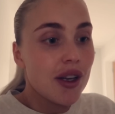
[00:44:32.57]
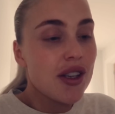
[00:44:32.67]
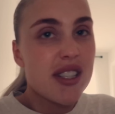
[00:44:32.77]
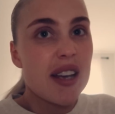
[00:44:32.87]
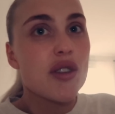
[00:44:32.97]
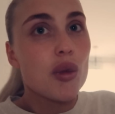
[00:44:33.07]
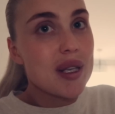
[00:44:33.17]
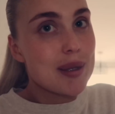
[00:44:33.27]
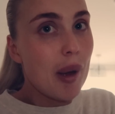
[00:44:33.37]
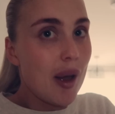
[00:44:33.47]
Just have to
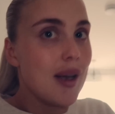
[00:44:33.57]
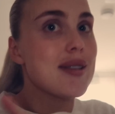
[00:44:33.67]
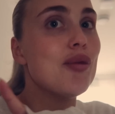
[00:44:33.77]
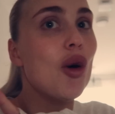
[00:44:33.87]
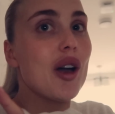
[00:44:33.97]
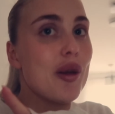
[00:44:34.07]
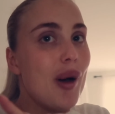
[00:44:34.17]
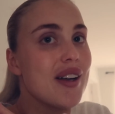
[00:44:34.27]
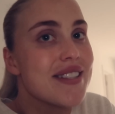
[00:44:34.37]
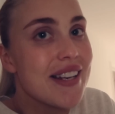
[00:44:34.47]
whisper as I'm walking
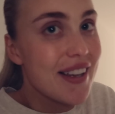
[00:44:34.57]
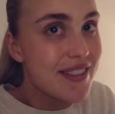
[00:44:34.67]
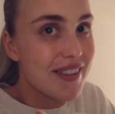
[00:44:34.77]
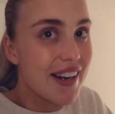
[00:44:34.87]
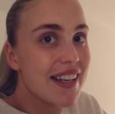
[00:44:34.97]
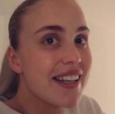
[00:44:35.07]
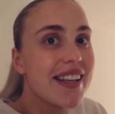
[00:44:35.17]
past the nursery.